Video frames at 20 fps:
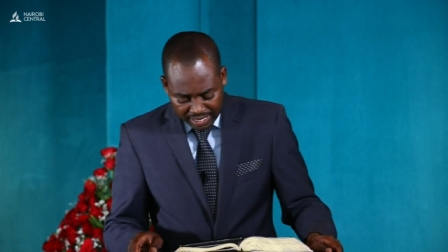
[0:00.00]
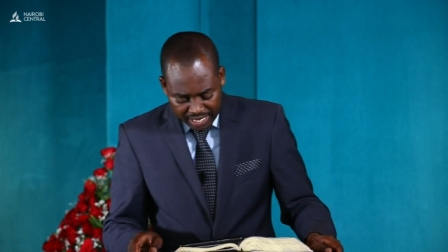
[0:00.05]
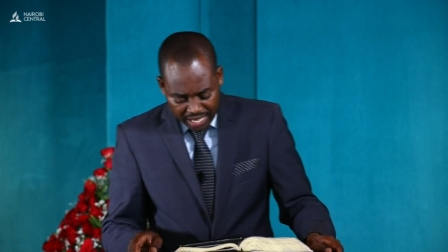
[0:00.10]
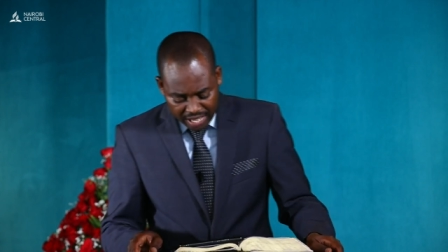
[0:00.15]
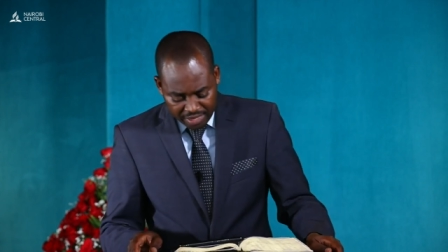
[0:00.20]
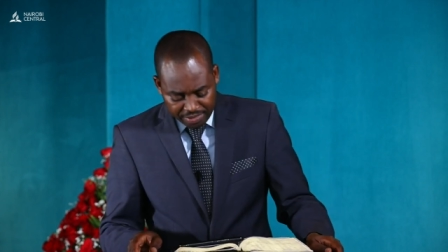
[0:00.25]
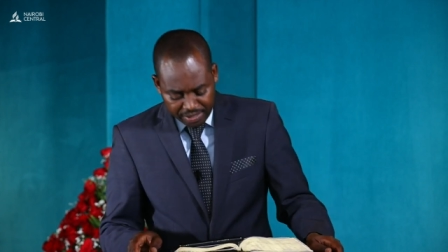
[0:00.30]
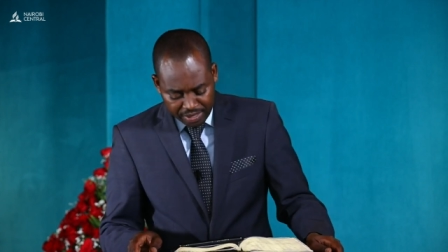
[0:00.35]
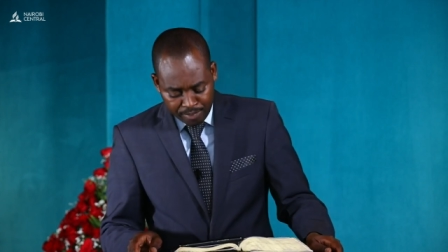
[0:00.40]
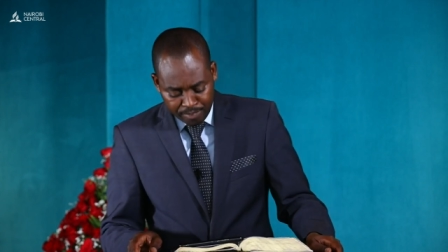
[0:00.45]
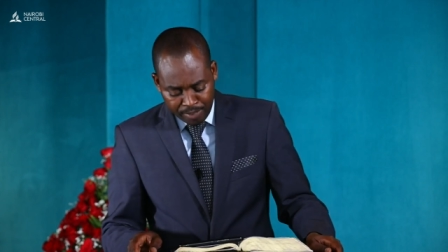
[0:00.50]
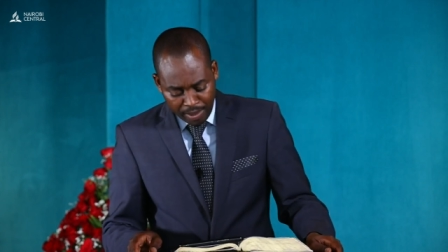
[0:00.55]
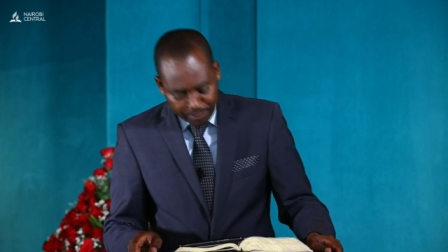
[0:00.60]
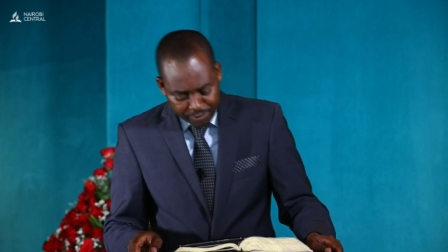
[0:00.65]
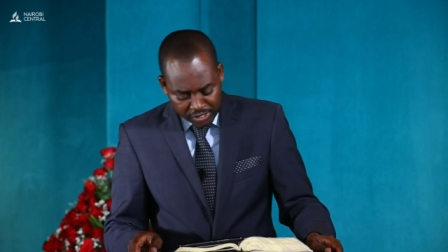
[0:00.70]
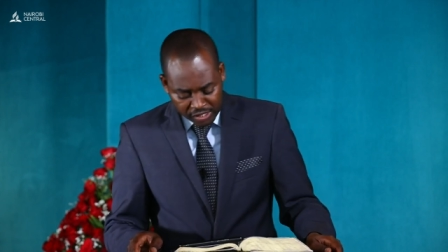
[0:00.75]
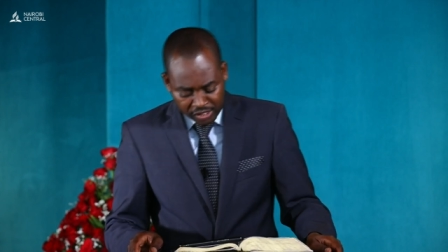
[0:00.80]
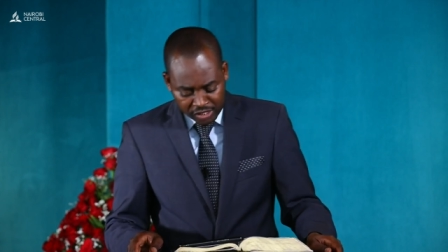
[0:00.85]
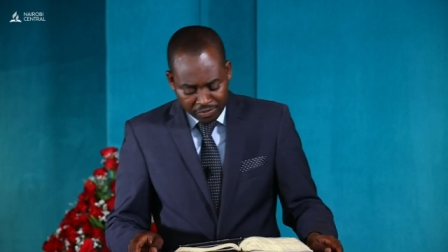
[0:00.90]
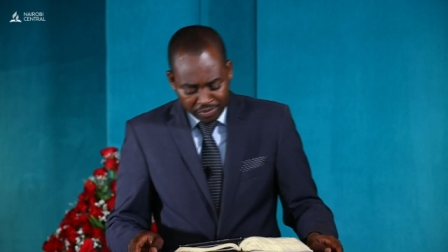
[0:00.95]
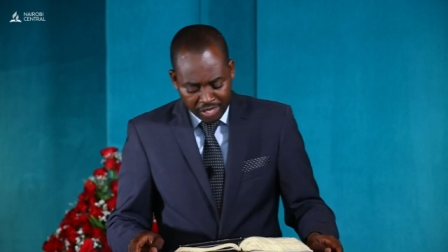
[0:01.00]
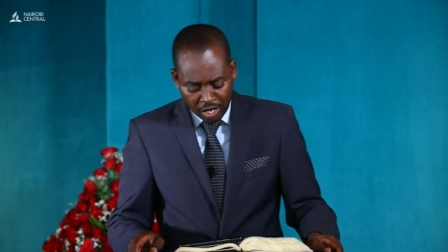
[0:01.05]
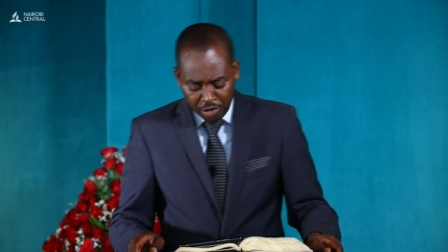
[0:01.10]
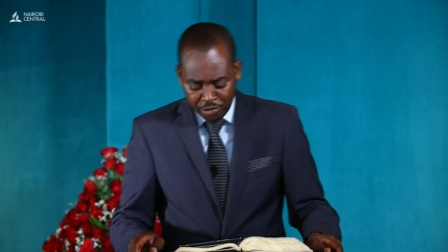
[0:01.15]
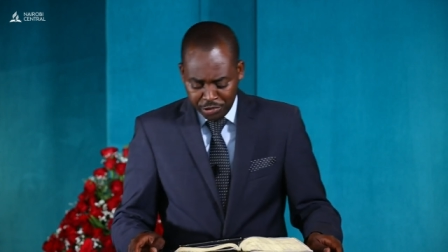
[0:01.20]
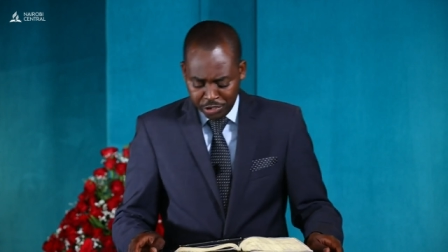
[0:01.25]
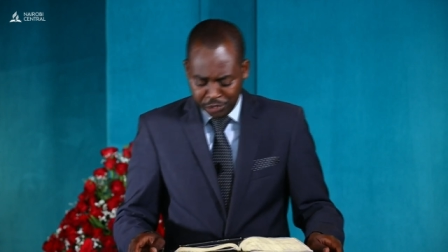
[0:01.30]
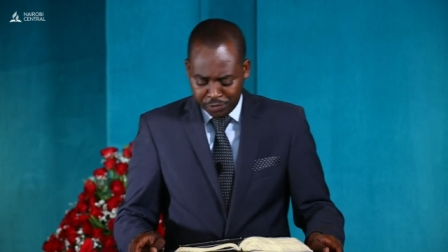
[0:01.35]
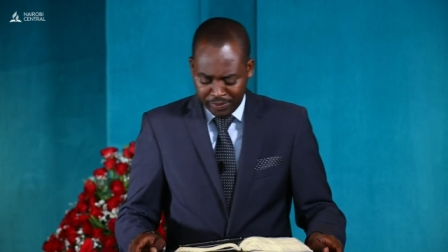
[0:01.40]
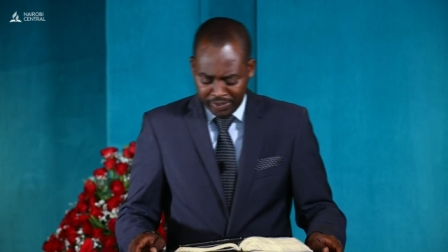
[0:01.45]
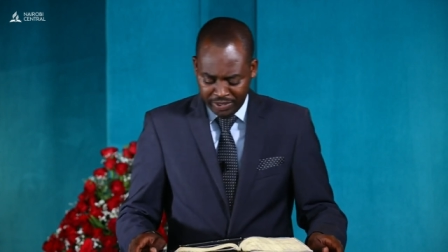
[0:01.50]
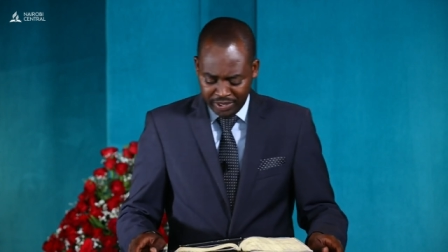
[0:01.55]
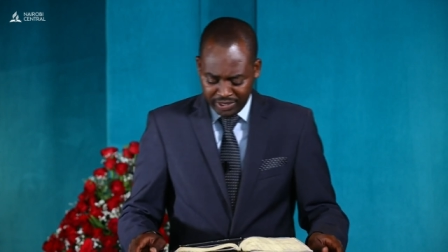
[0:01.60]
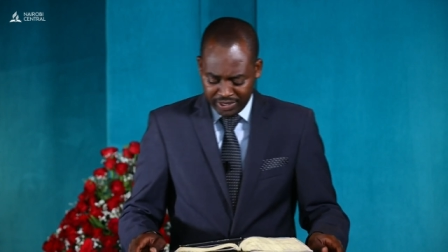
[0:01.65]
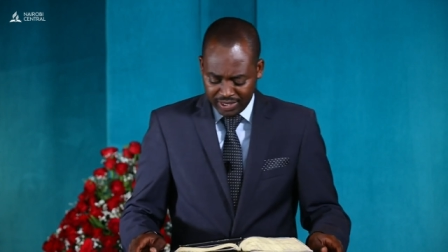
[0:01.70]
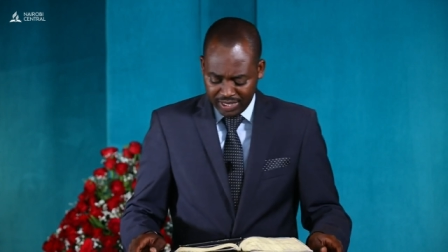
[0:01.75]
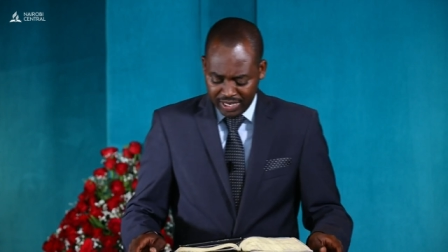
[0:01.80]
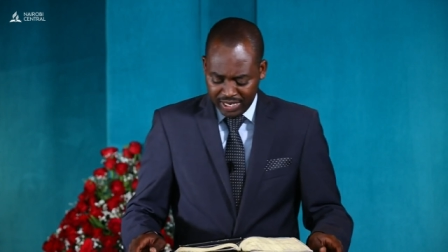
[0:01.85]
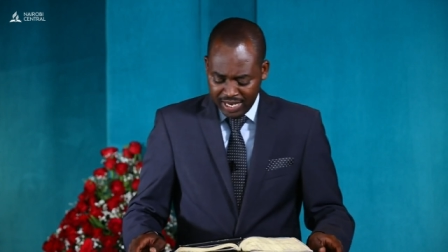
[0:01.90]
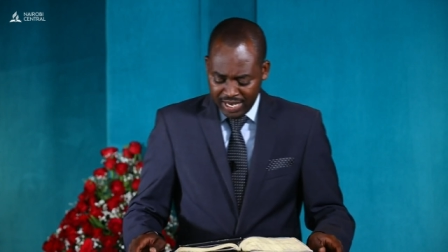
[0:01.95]
and the baptism of the Holy
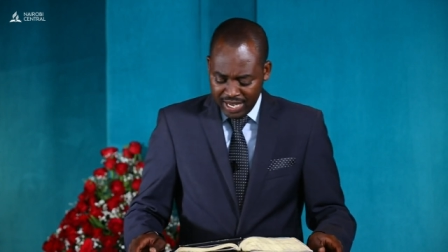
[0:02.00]
Spirit